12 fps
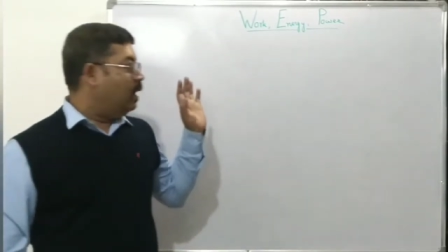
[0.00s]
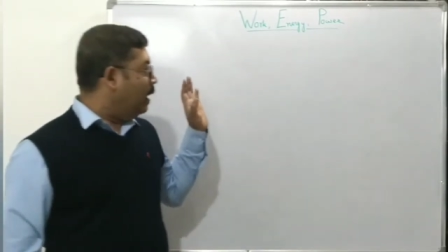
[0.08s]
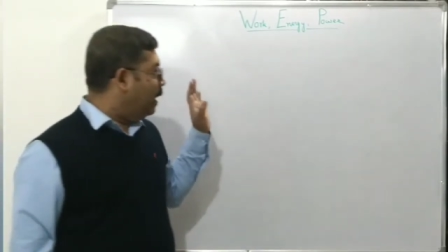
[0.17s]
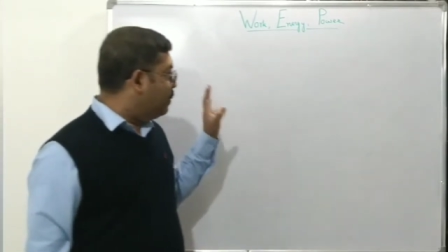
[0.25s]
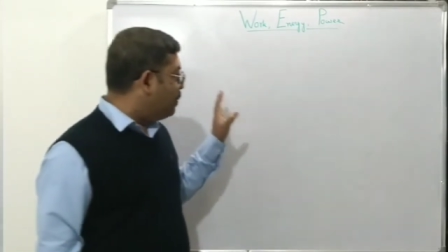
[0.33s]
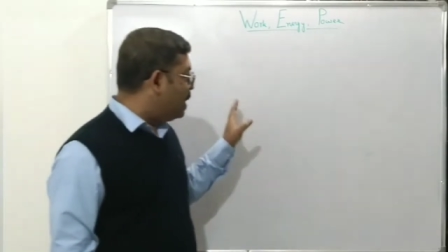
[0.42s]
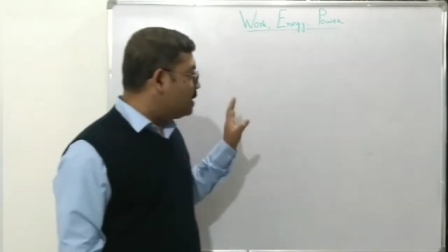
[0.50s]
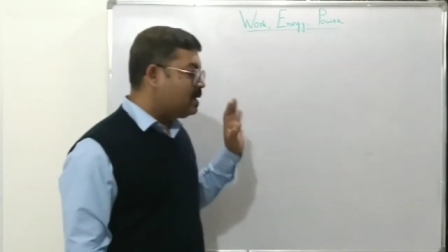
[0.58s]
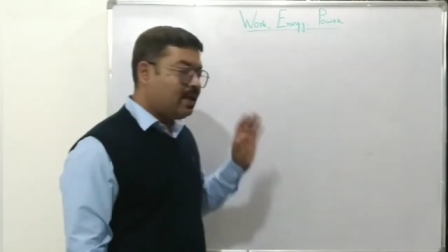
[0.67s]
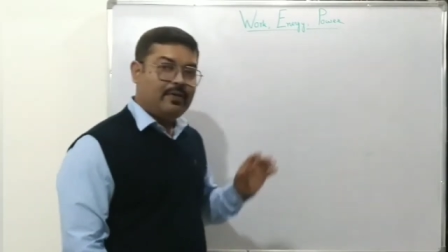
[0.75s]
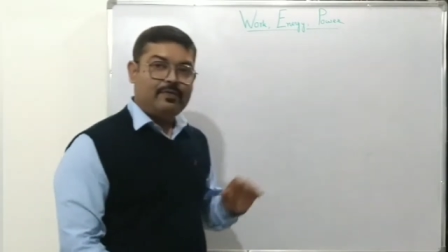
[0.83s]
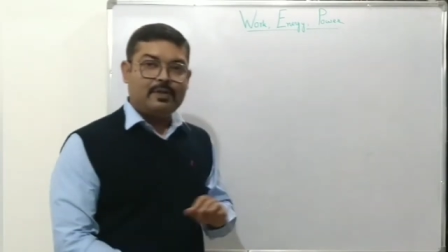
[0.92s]
It must
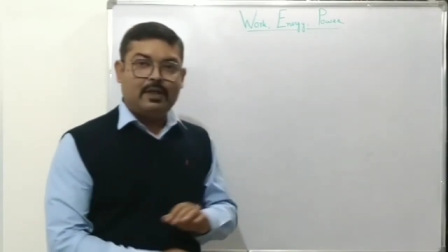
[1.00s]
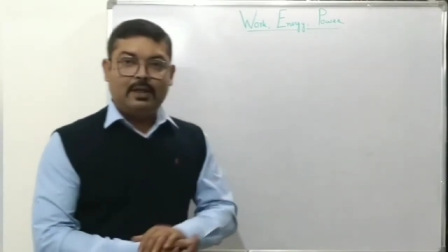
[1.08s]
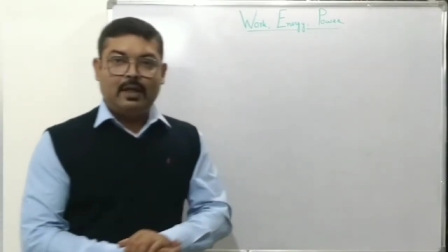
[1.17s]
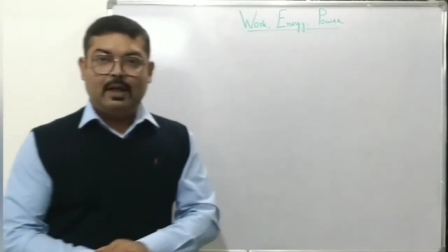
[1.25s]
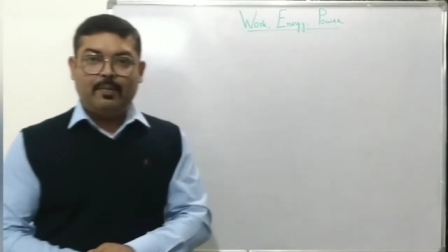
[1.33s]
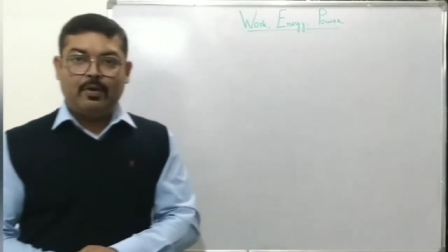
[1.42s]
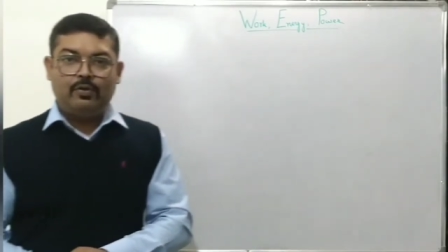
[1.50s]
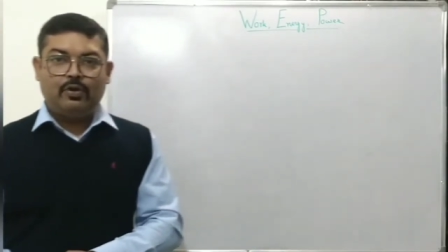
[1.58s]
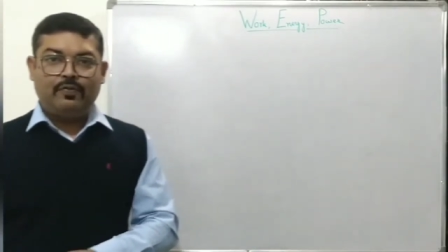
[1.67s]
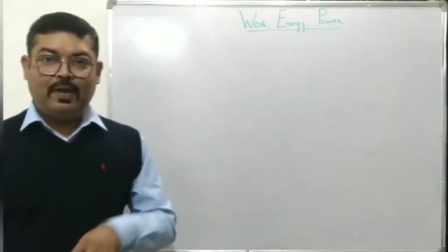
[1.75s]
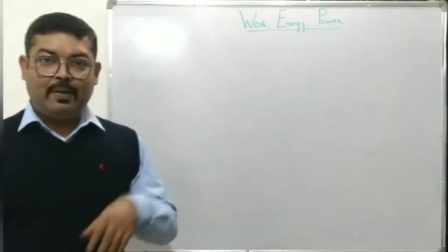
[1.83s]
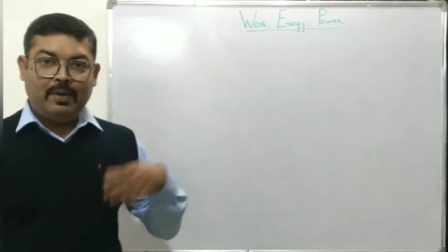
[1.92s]
have certain amount
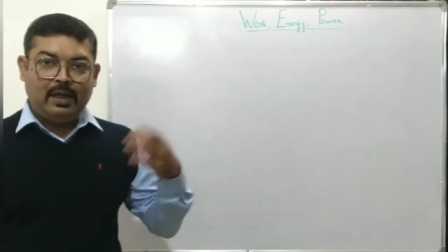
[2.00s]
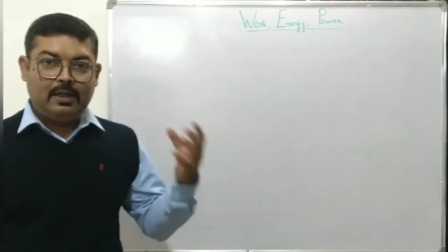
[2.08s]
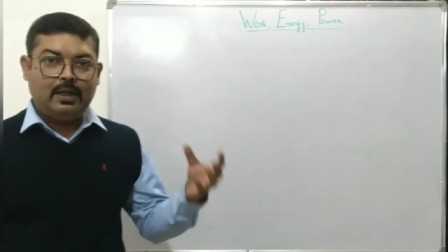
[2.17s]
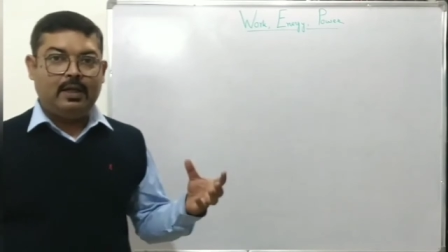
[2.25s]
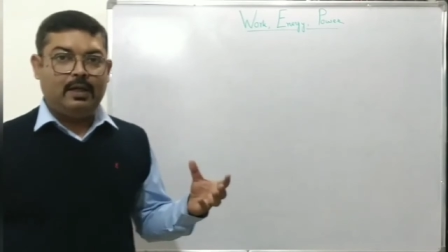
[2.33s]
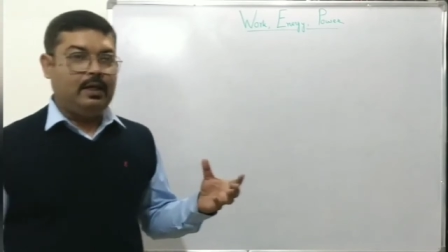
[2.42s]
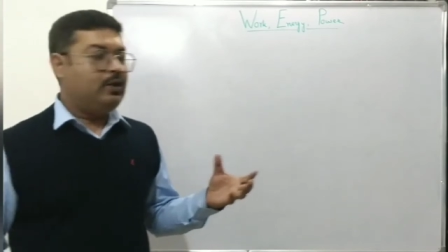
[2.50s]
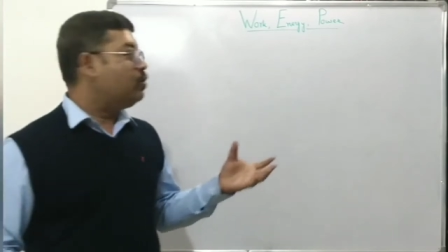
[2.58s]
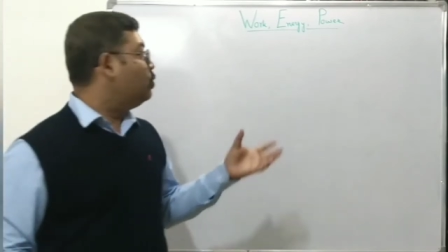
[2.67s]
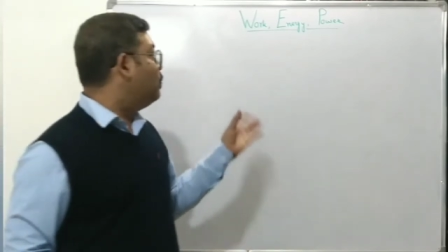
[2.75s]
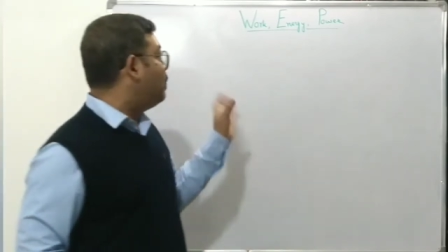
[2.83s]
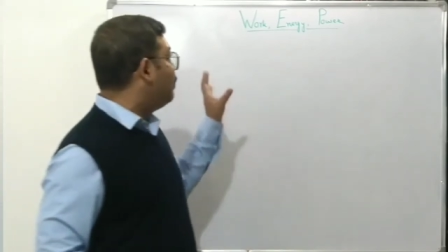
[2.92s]
of ability in it
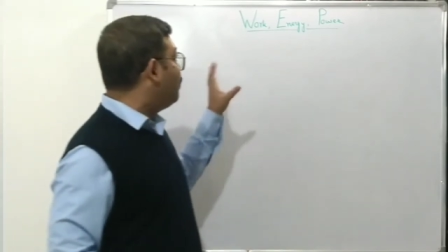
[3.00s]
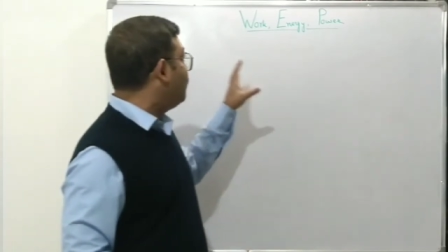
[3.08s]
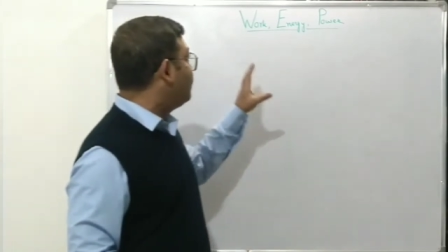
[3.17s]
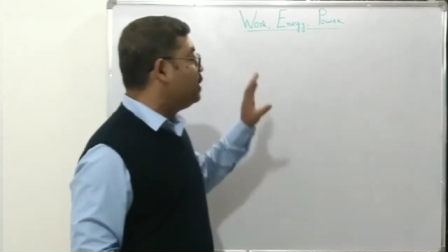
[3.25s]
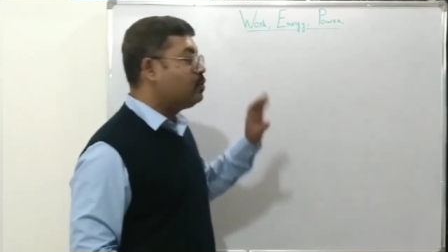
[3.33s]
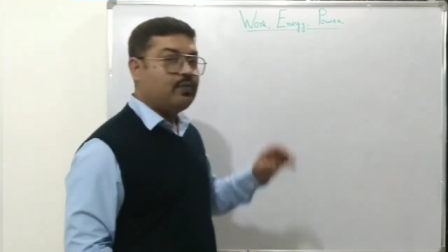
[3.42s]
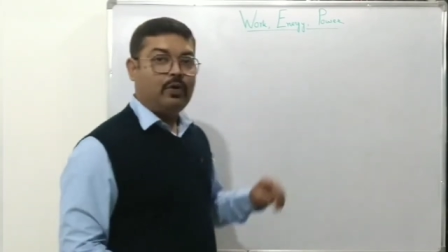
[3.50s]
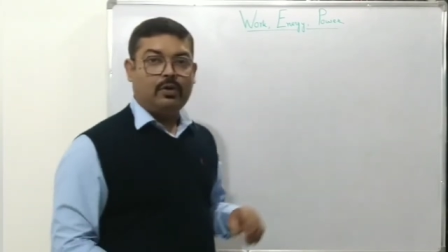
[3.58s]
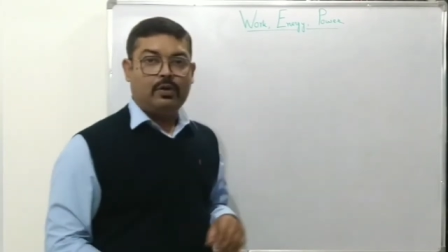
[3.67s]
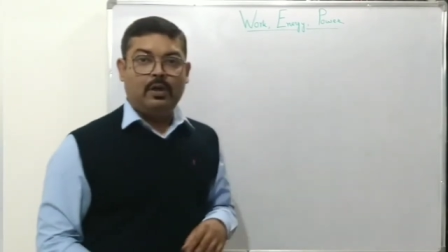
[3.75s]
to perform this work.